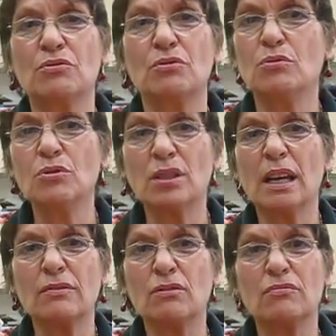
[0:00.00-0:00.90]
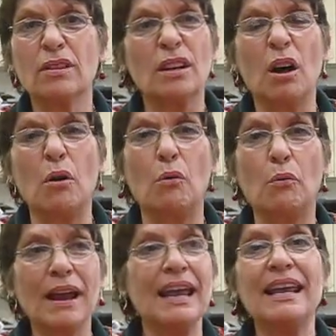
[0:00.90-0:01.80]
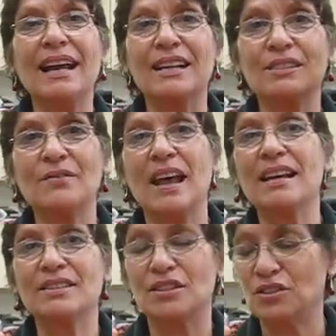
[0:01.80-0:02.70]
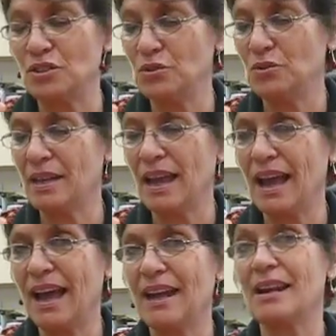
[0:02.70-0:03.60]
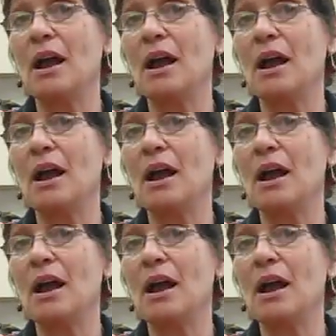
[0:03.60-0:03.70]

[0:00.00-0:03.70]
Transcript: You just have to run away as fast as you can.